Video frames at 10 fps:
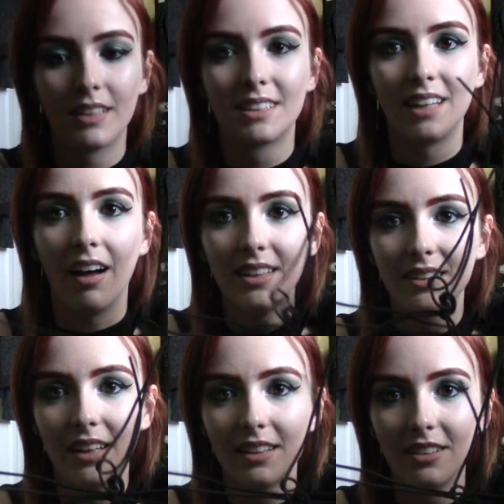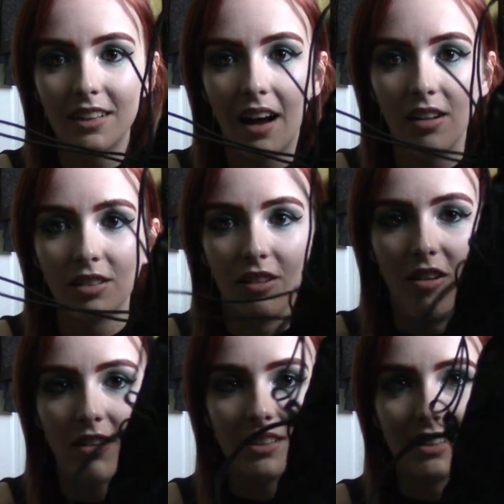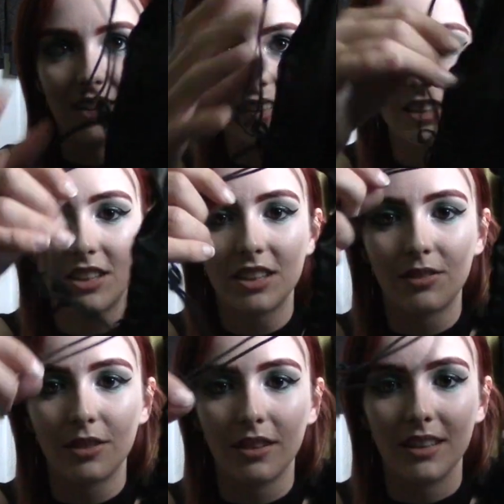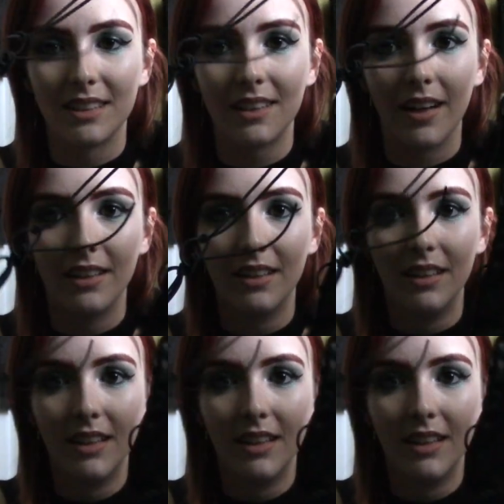The sides, like look at how long this is. This is just for this side.